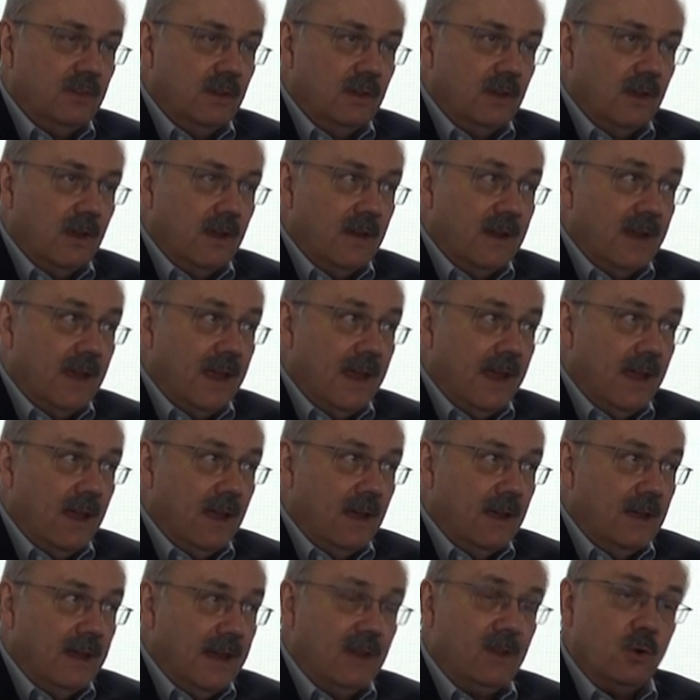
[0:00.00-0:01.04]
an
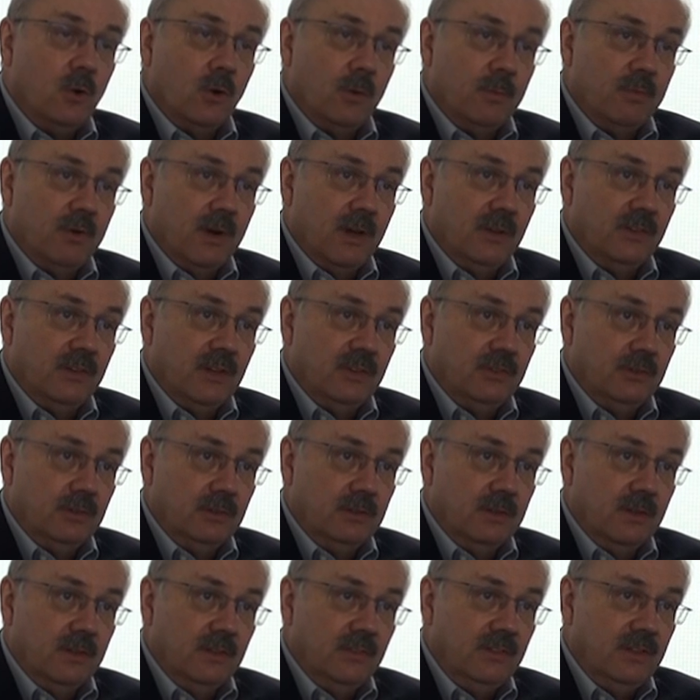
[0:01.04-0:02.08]
8-core processor
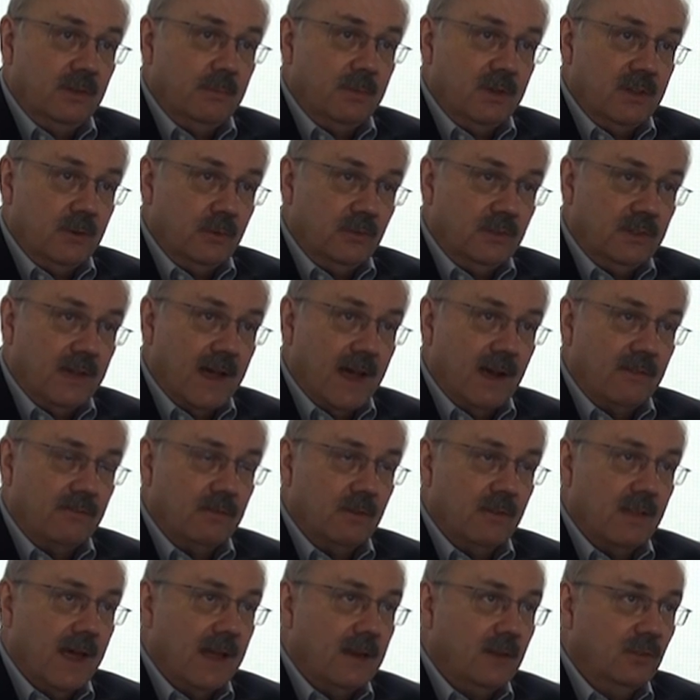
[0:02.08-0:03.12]
to the CPU stack
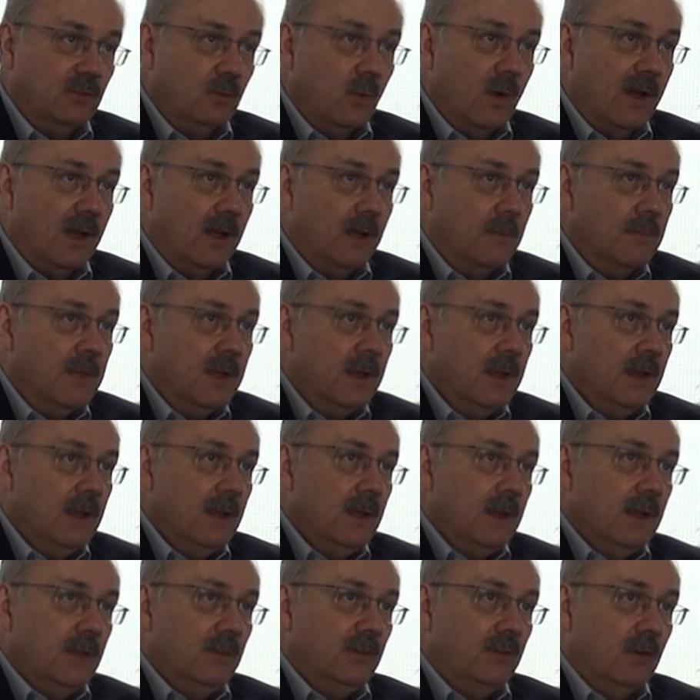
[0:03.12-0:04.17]
for that as well.
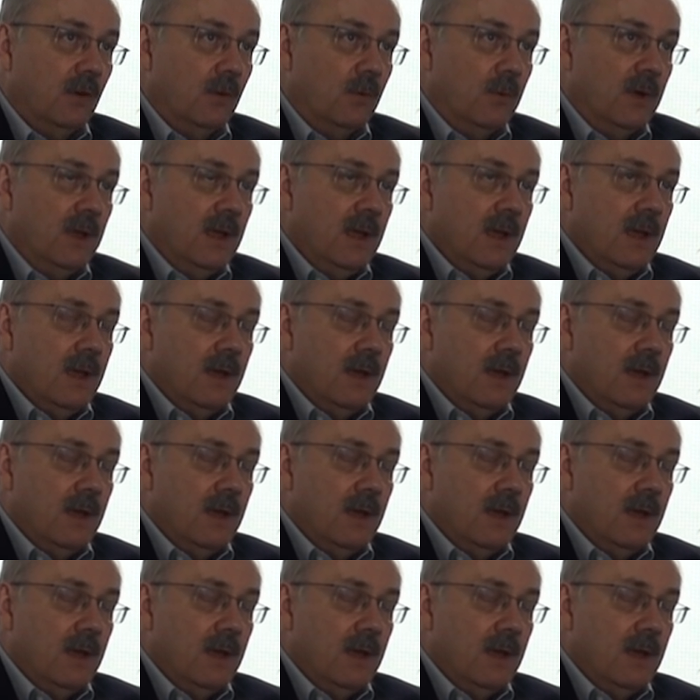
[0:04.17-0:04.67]
So